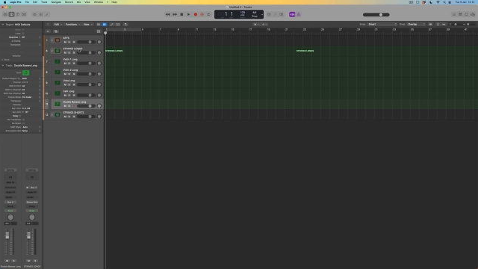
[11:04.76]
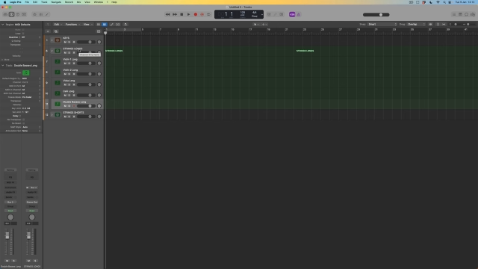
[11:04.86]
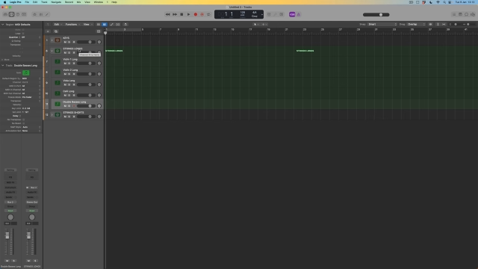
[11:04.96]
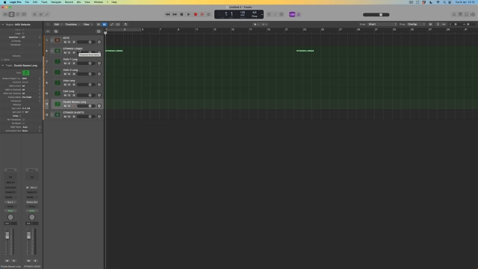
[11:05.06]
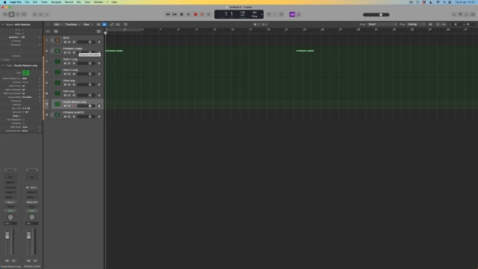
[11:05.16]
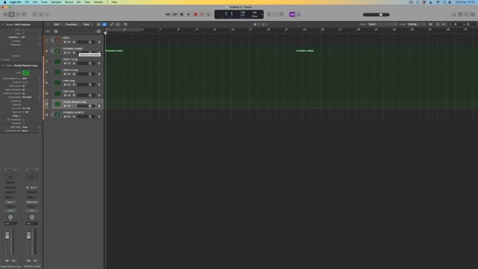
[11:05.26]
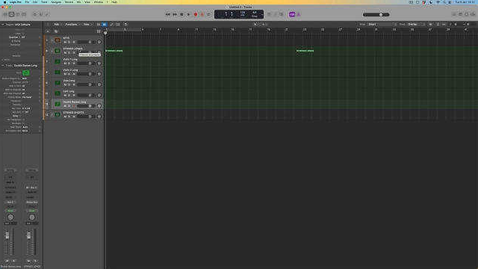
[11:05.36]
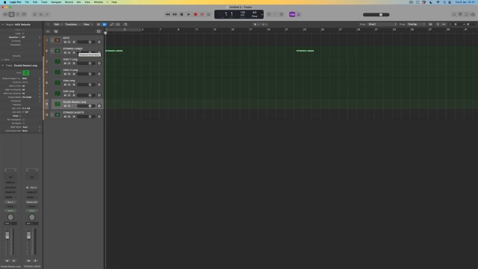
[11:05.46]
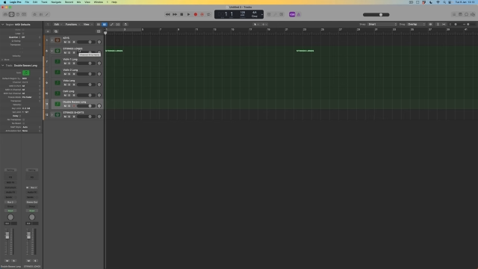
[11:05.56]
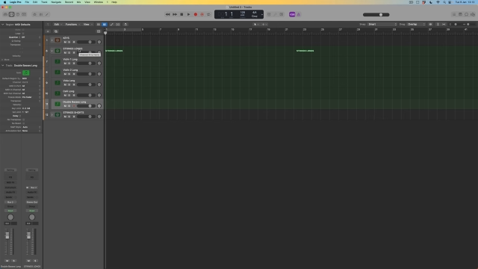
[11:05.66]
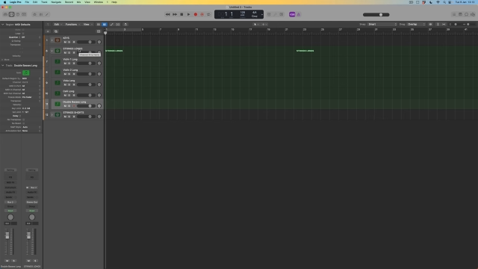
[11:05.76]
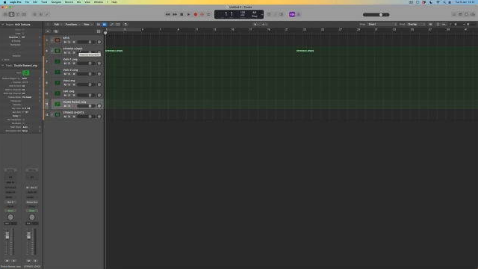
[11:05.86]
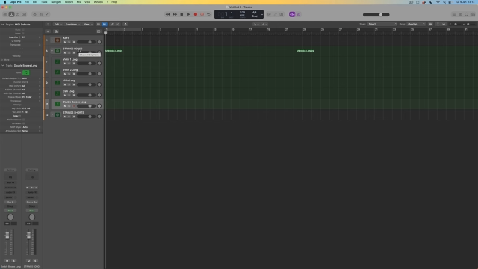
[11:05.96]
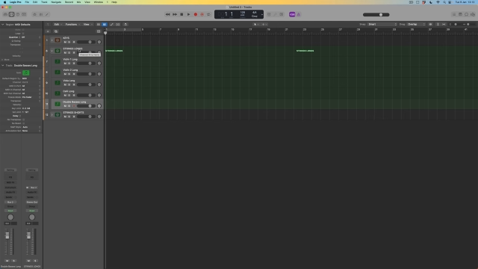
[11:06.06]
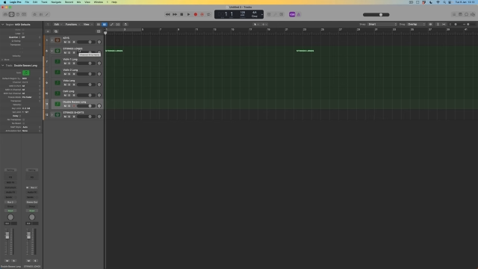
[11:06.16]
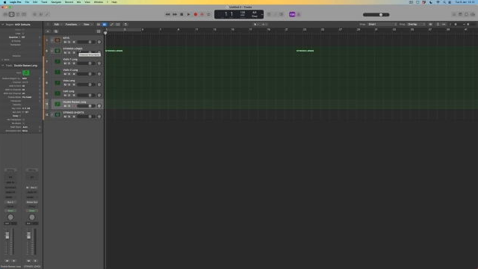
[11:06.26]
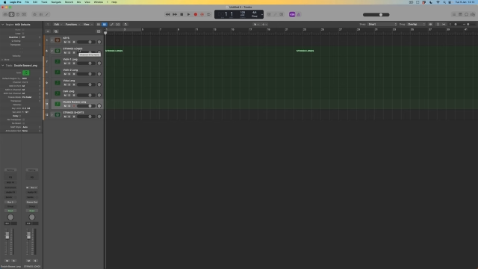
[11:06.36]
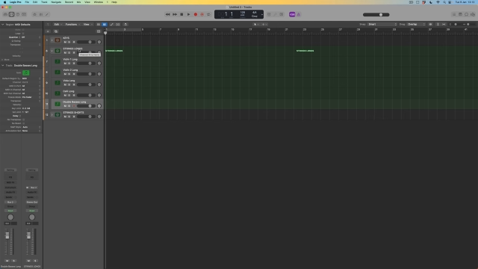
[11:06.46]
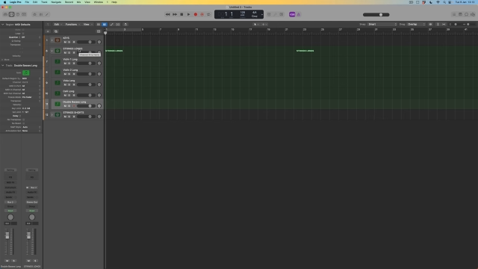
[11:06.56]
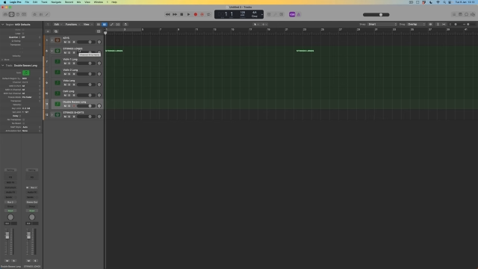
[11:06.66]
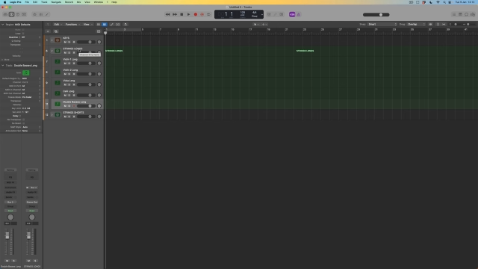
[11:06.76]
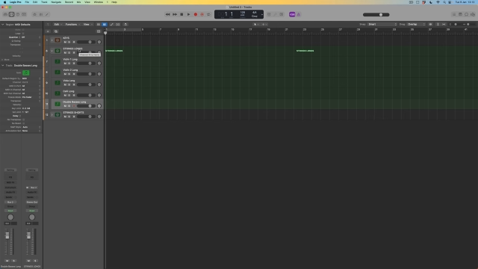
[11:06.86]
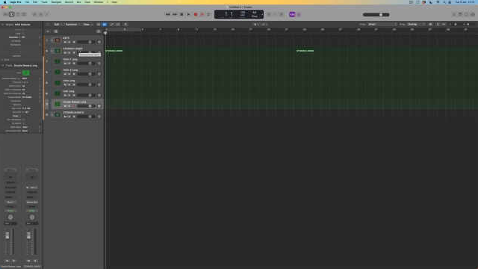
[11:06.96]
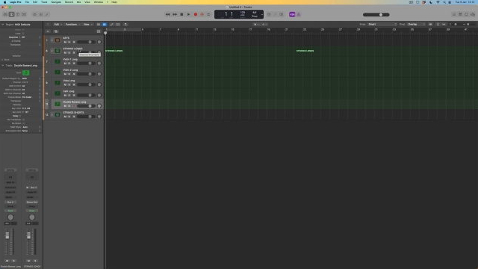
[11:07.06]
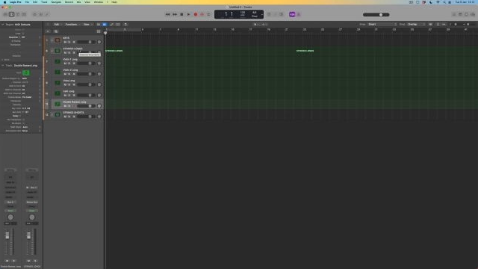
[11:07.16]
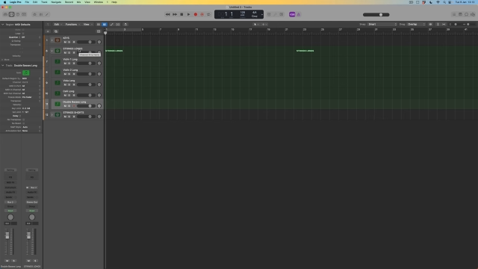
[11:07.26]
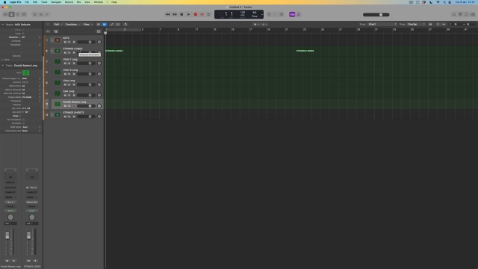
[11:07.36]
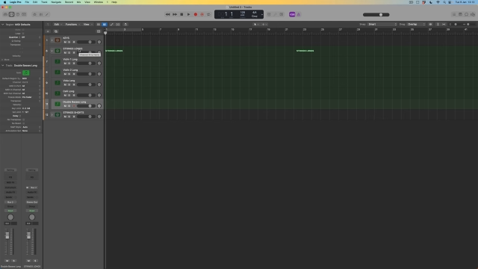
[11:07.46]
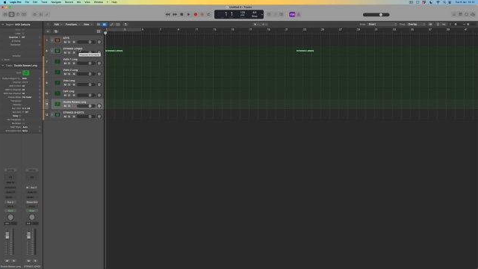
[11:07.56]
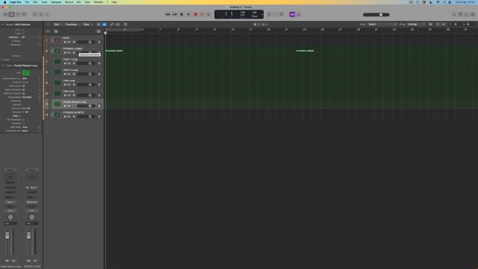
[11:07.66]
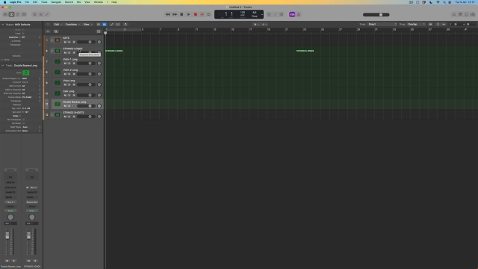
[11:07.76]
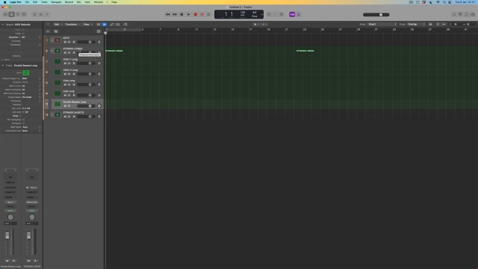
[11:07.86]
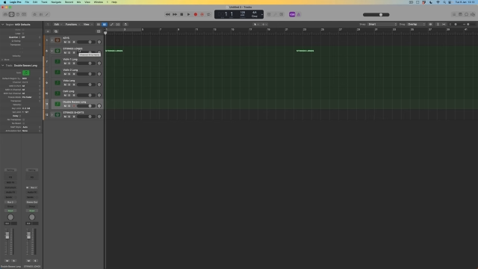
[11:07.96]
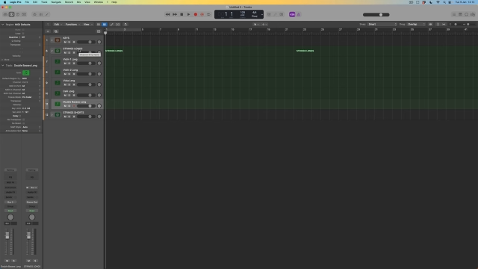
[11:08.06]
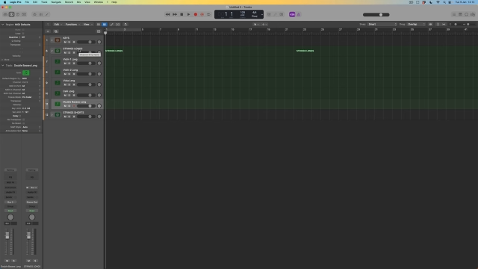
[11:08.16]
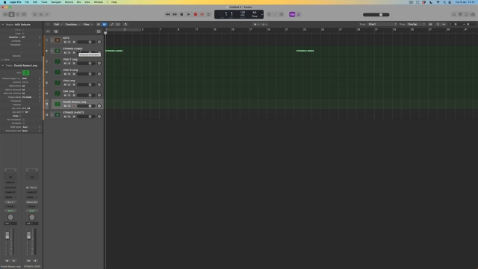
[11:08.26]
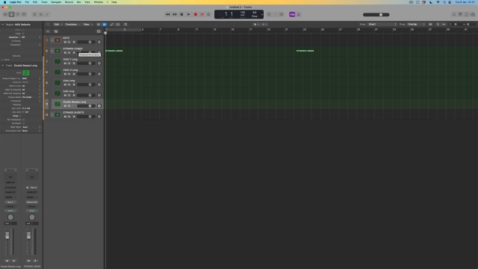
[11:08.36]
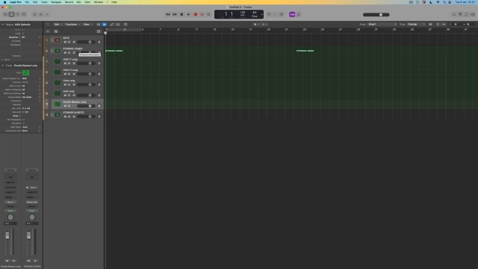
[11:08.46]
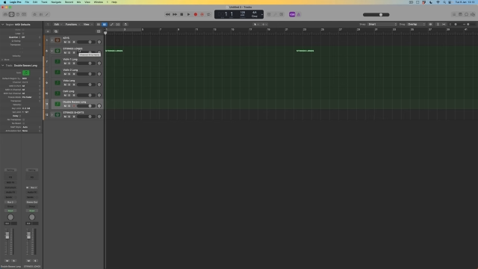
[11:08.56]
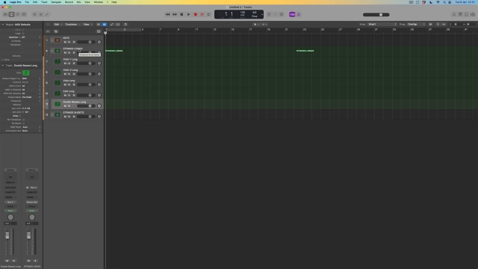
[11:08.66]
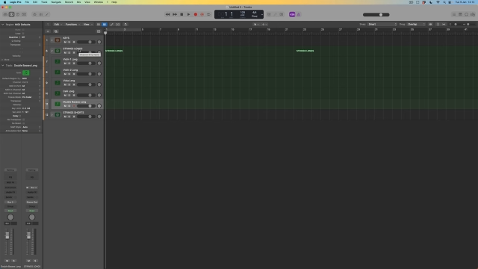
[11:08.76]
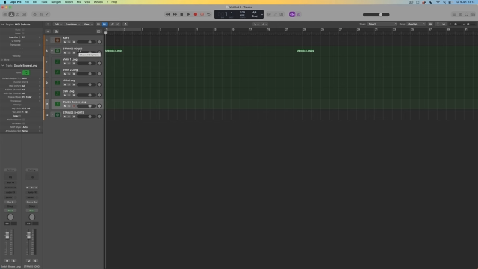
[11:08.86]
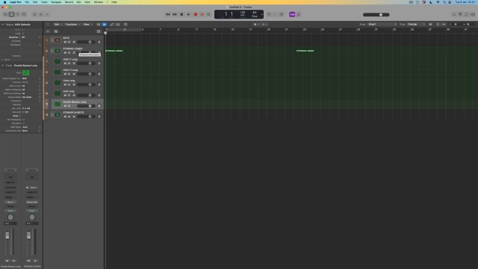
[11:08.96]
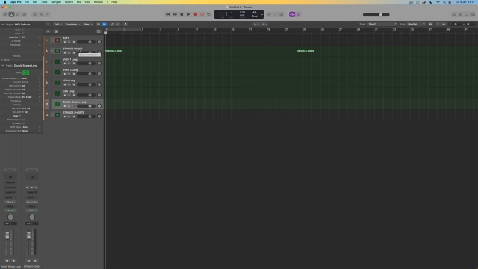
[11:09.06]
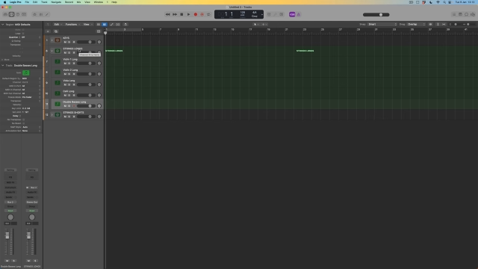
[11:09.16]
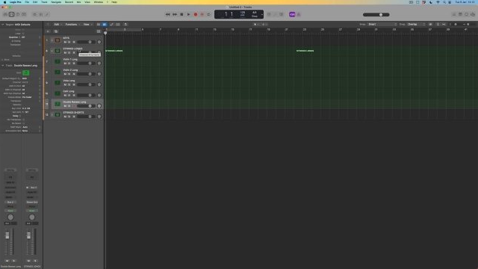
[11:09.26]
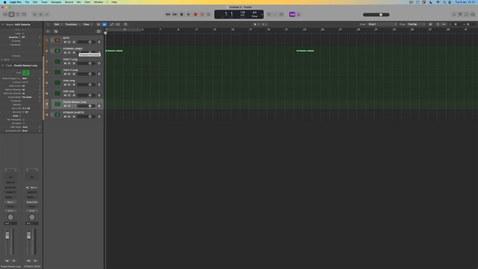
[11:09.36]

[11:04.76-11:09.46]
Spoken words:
Nobody's mouth can be seen.